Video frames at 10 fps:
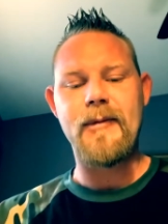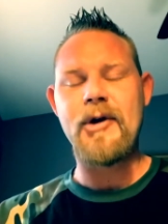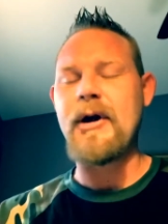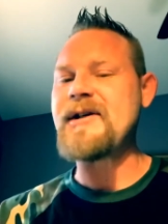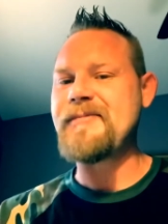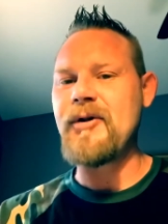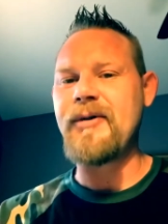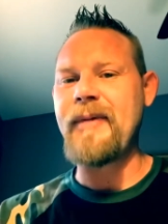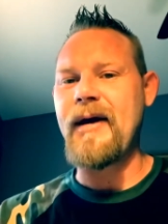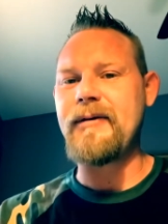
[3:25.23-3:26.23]
Christ spoke
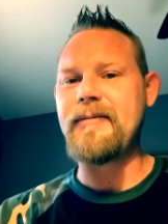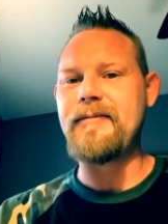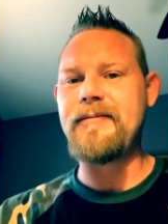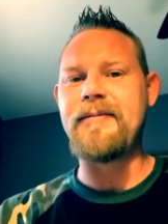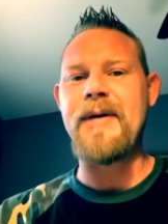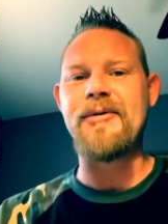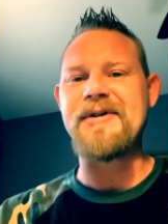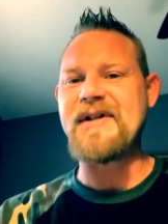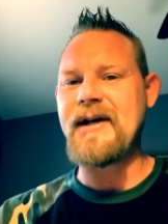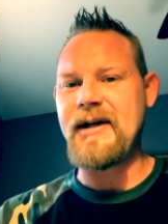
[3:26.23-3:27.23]
about people
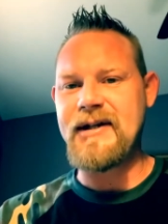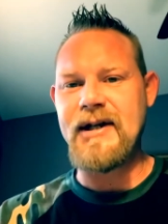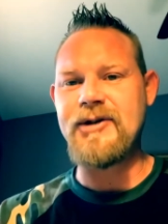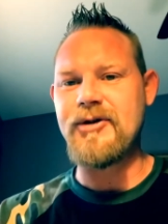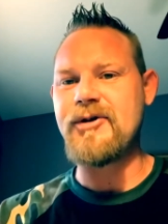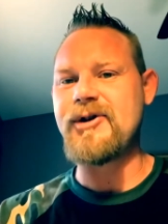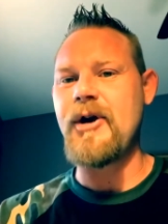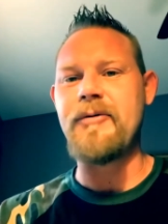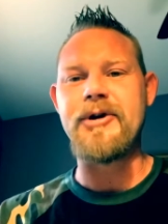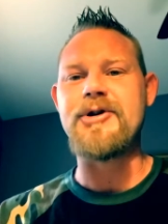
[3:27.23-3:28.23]
seeking teachers,
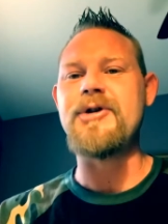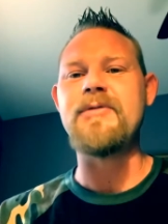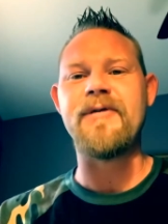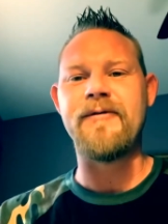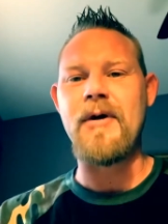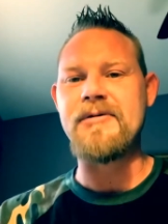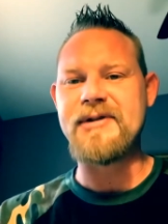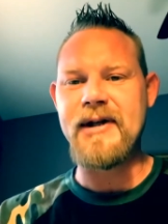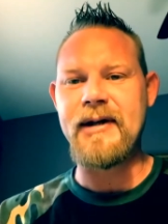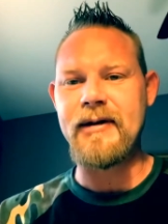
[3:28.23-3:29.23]
going to and fro
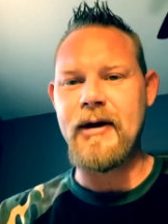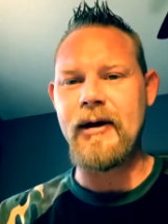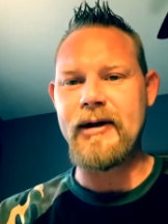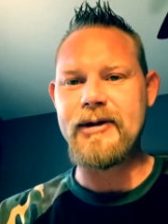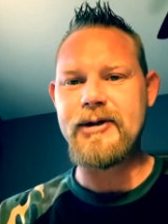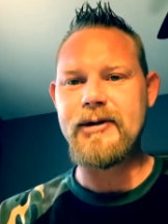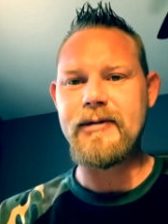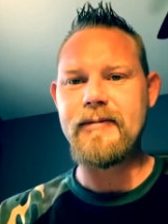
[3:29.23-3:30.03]
seeking knowledge.